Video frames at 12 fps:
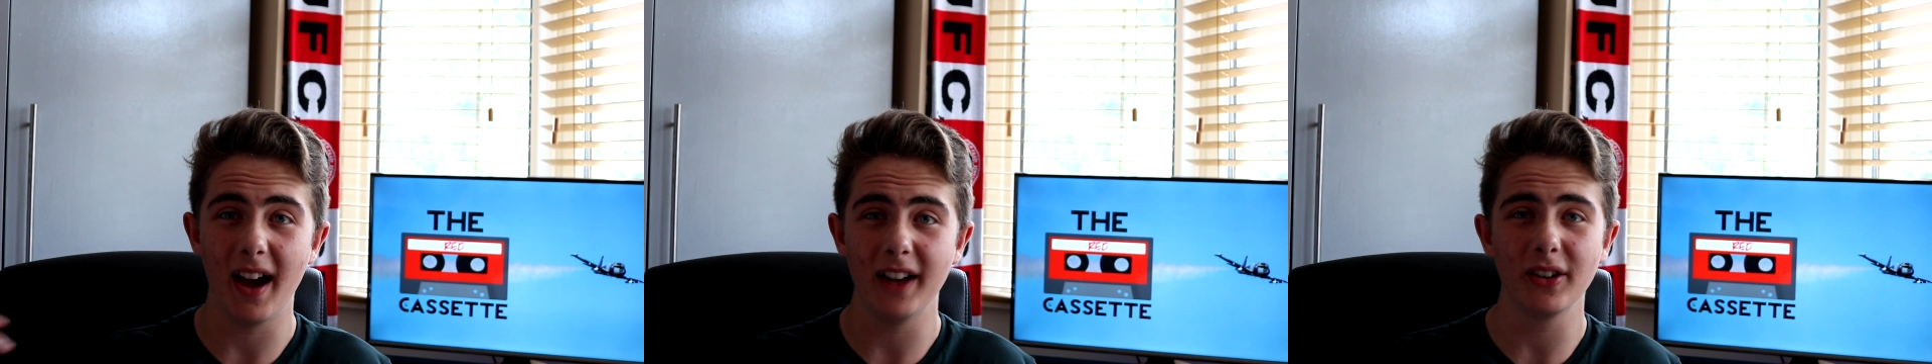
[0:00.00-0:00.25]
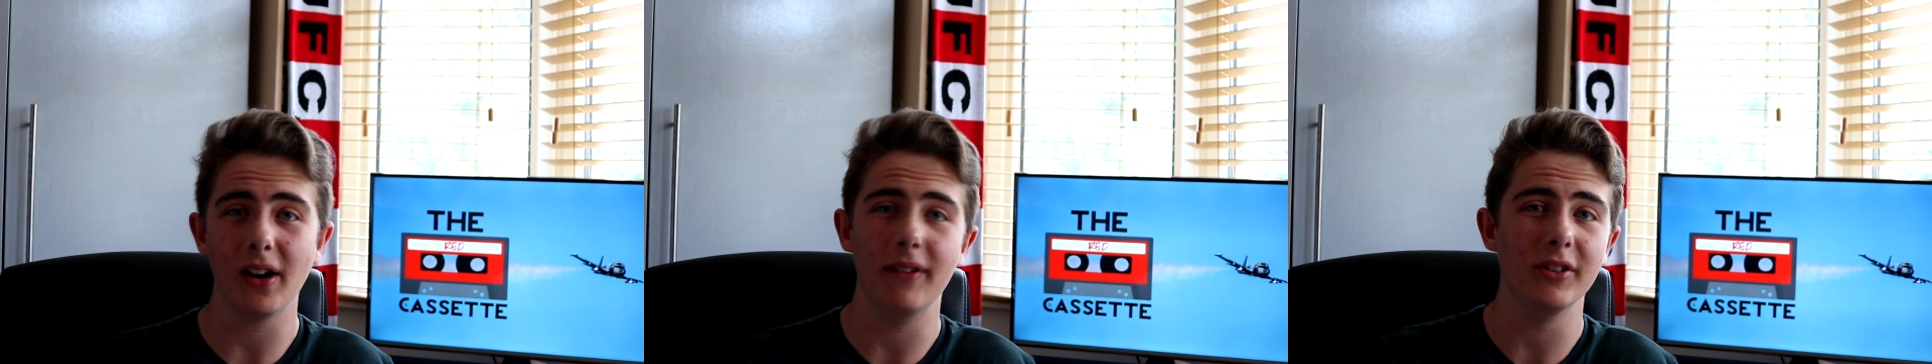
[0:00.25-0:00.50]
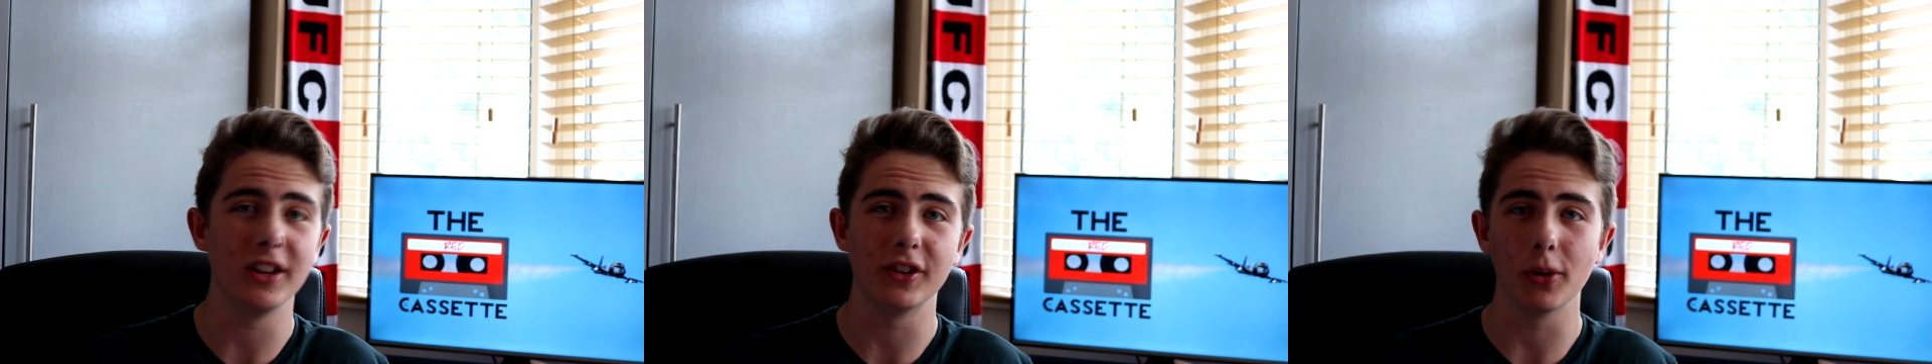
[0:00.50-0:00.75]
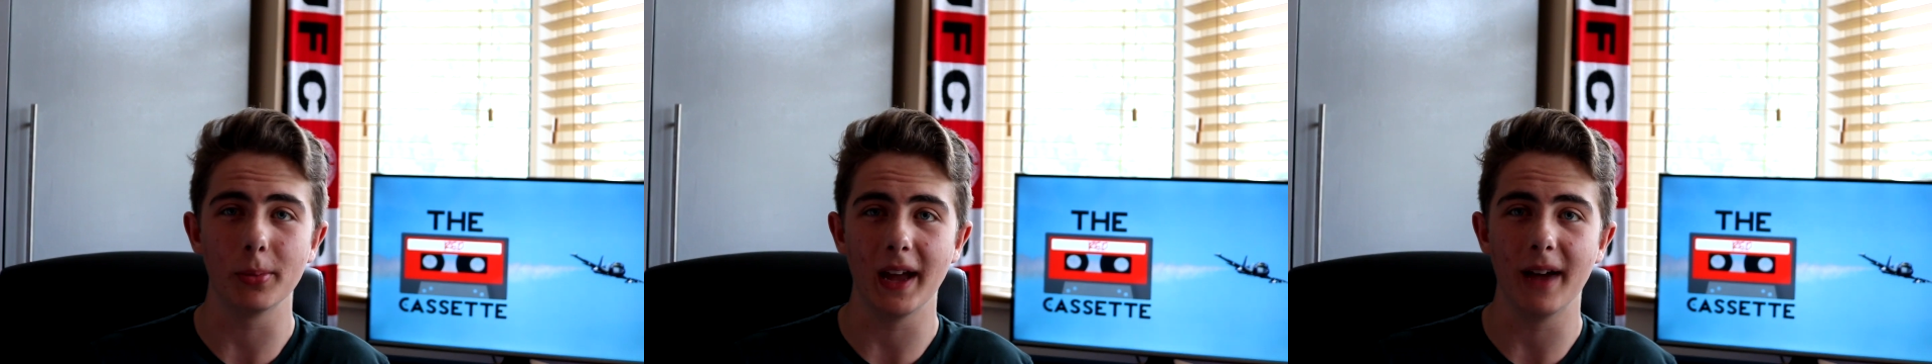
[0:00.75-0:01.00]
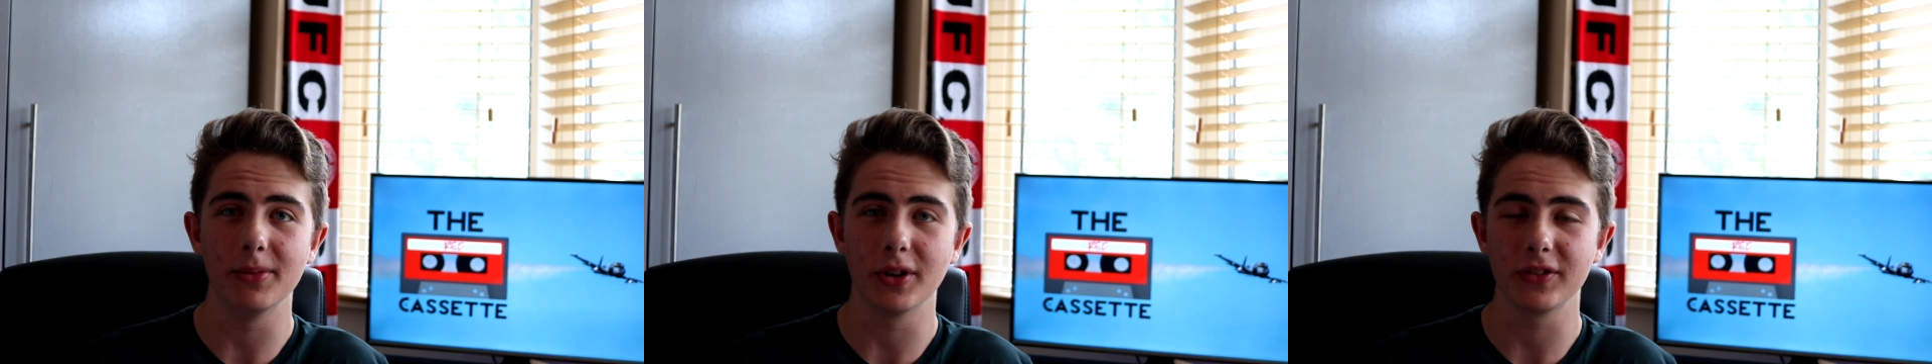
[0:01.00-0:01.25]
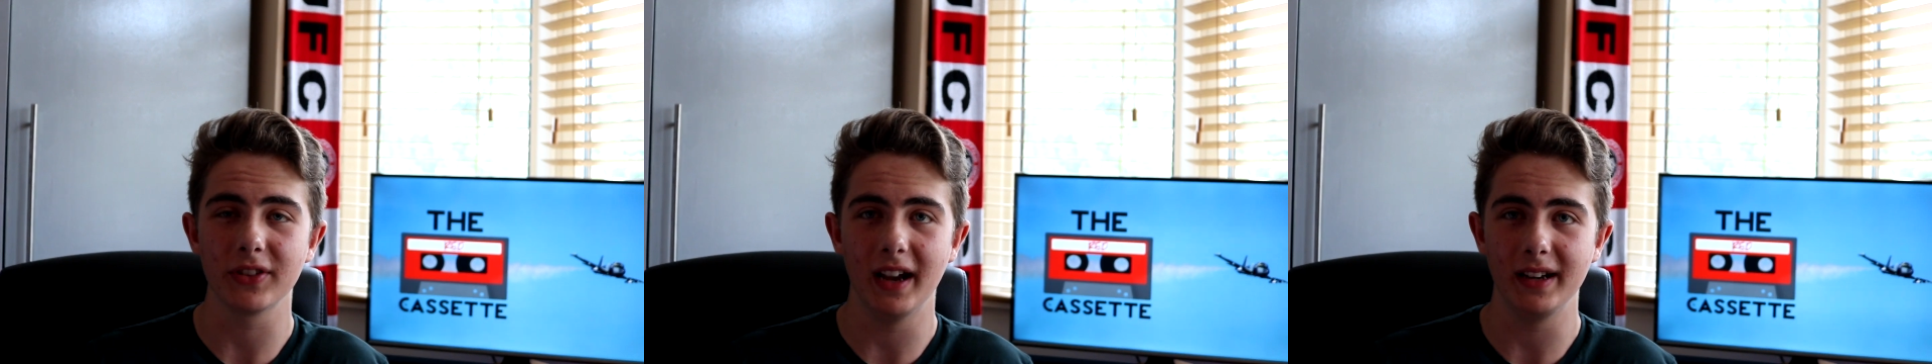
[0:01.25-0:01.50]
I don't have any Dolby
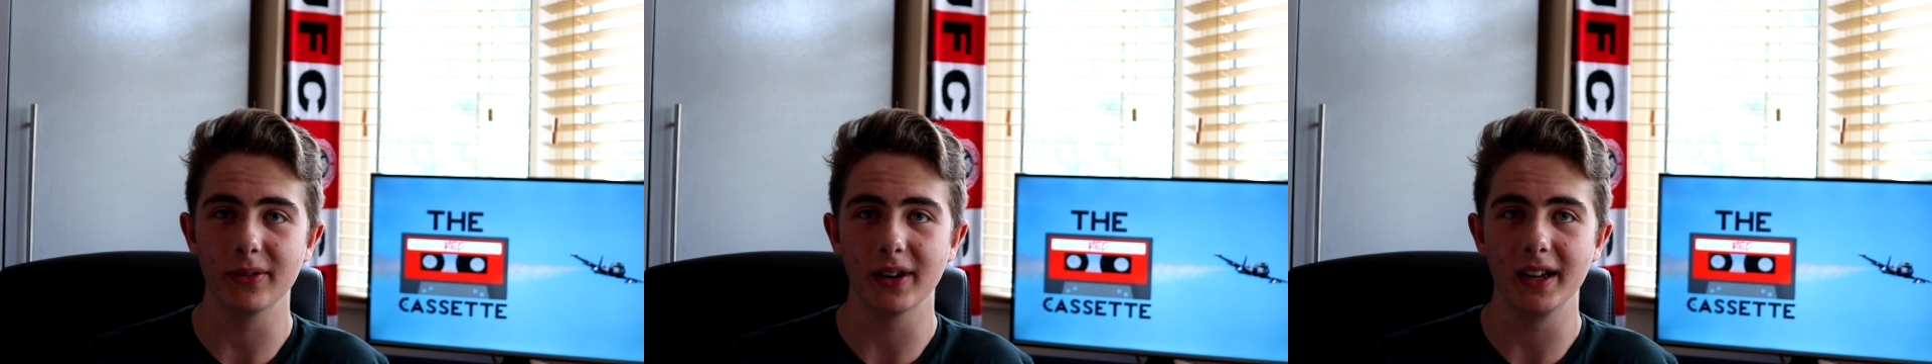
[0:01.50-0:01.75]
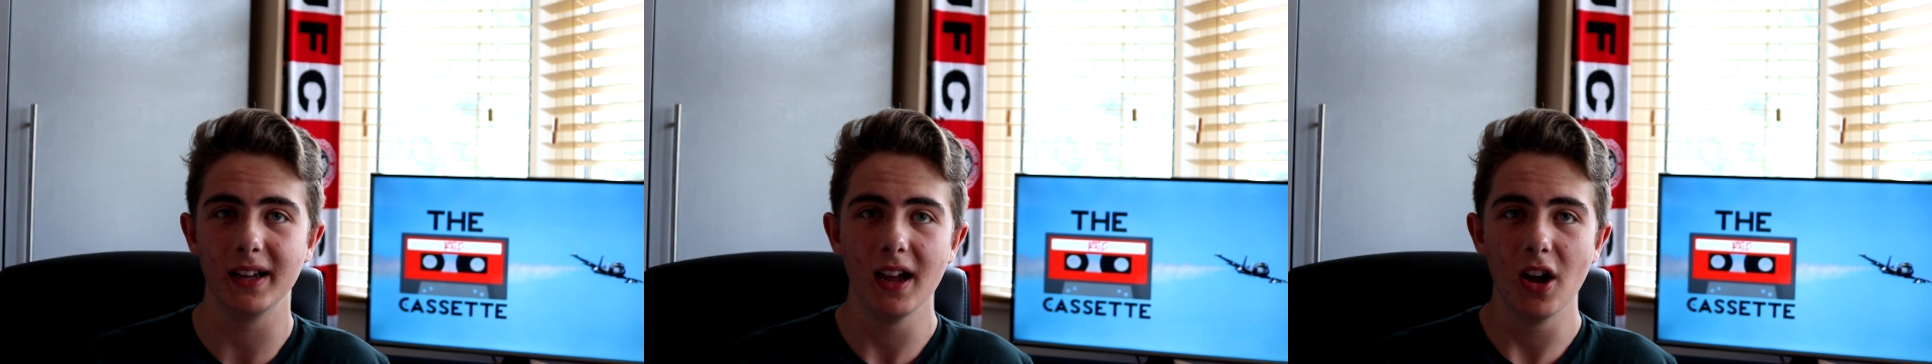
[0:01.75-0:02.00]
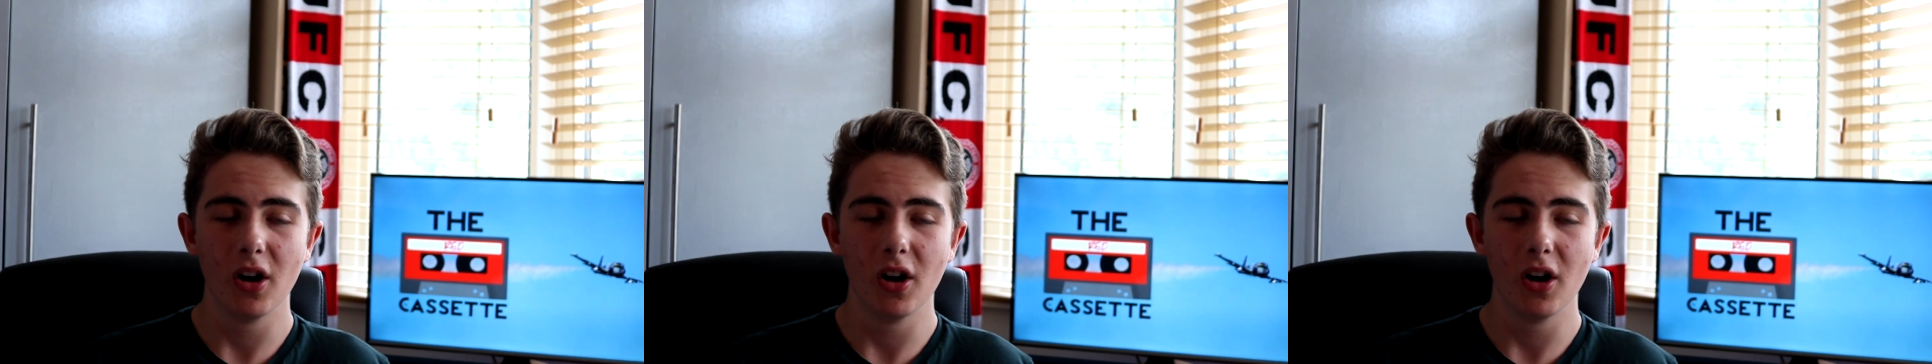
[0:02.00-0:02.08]
Atmos anyway.